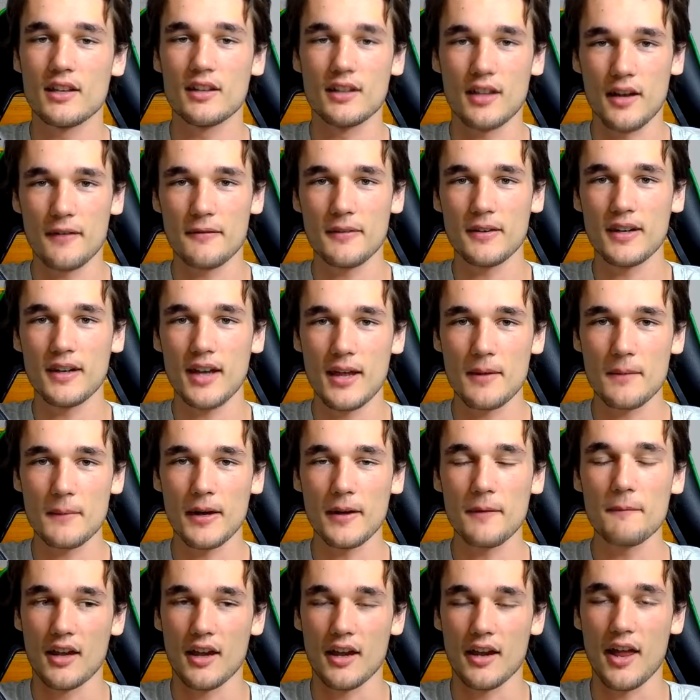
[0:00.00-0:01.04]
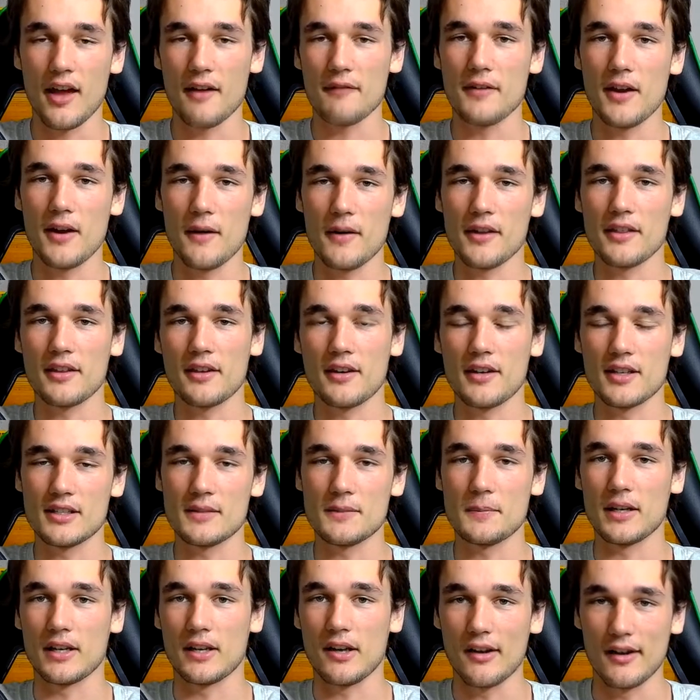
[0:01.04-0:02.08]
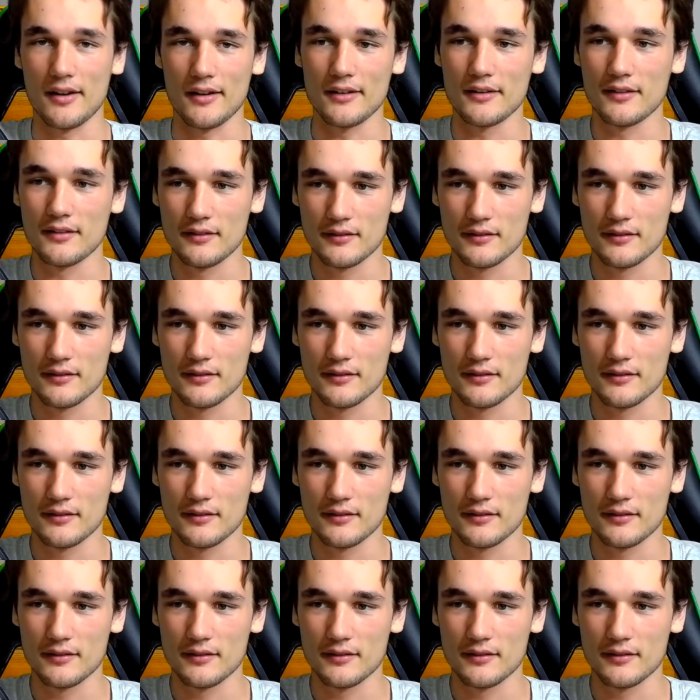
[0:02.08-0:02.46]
Love your neighbor and have no other gods but God.